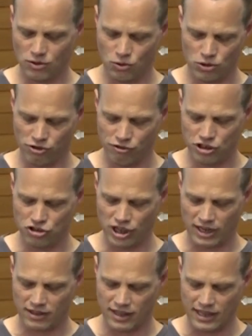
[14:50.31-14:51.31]
or to
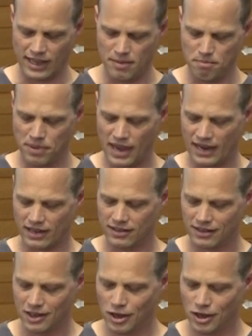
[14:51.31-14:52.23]
reject the impact